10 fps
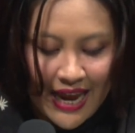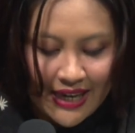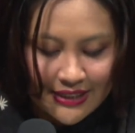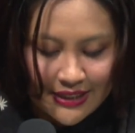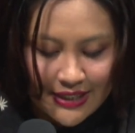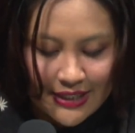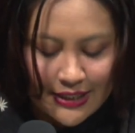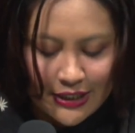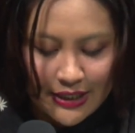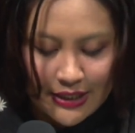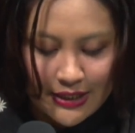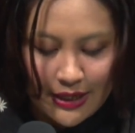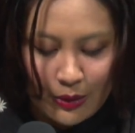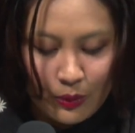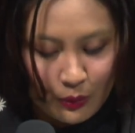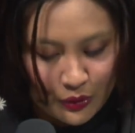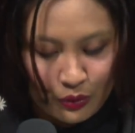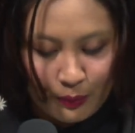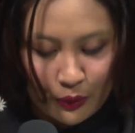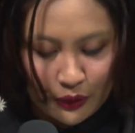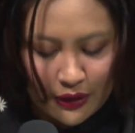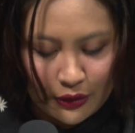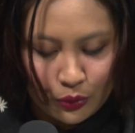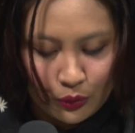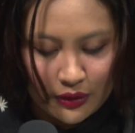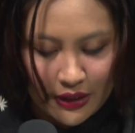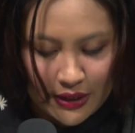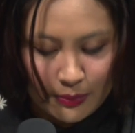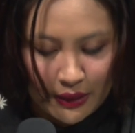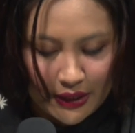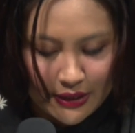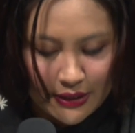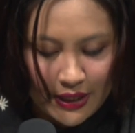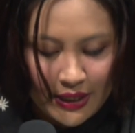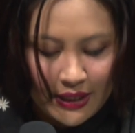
accident such as what was reported takes place,